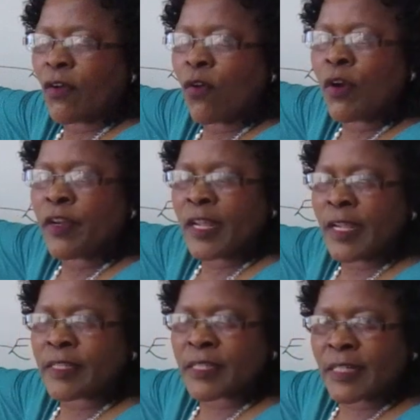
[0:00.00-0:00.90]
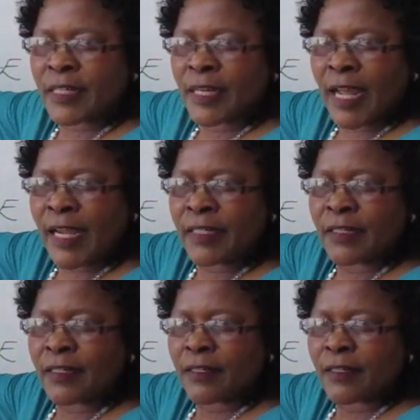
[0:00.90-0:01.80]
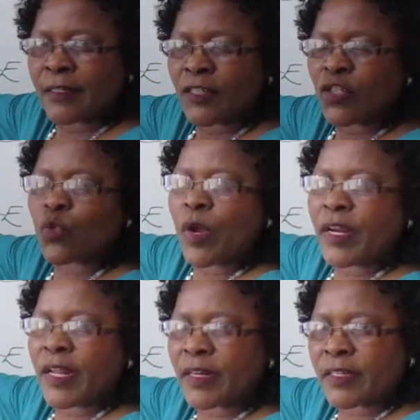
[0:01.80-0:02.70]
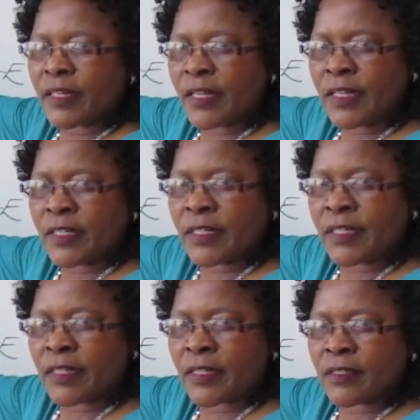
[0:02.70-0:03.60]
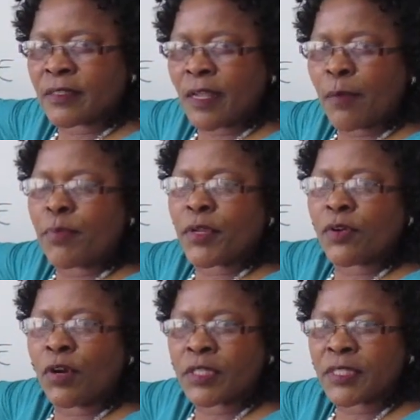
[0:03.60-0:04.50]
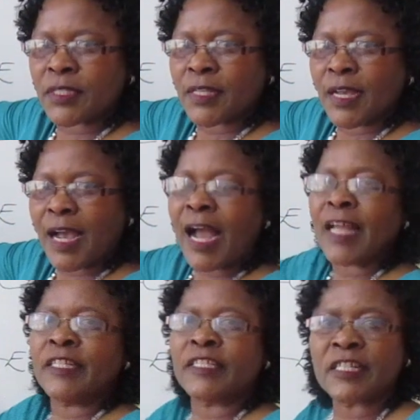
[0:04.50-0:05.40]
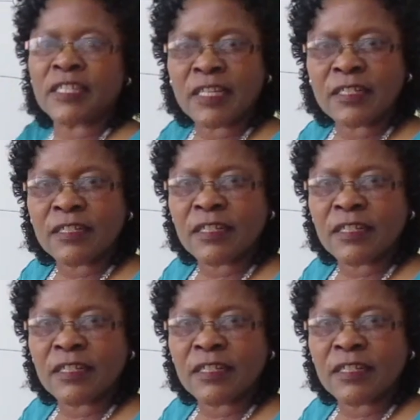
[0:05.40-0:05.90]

on a straight line is 180 degrees because are adjacent